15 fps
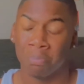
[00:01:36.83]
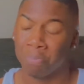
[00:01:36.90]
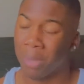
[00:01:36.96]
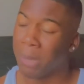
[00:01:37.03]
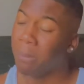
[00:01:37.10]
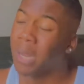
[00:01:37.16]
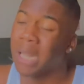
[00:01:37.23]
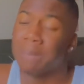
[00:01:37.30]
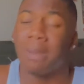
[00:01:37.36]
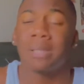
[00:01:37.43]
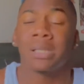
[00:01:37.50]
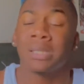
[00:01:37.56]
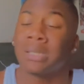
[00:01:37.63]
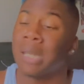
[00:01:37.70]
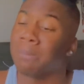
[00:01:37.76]
People that's about
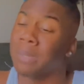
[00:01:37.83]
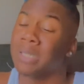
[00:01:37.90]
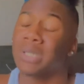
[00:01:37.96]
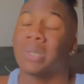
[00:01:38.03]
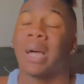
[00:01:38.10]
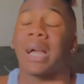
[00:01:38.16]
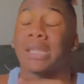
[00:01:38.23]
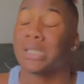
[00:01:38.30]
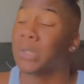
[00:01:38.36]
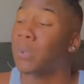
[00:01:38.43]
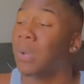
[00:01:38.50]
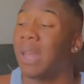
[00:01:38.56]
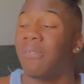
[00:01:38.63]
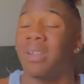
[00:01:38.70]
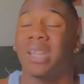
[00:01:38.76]
to step into high
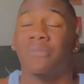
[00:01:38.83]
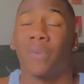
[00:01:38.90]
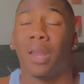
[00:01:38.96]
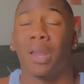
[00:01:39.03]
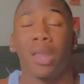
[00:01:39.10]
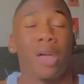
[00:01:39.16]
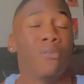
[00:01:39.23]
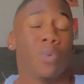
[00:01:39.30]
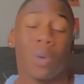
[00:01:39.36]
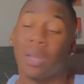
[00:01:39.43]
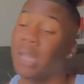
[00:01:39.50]
school have a different level,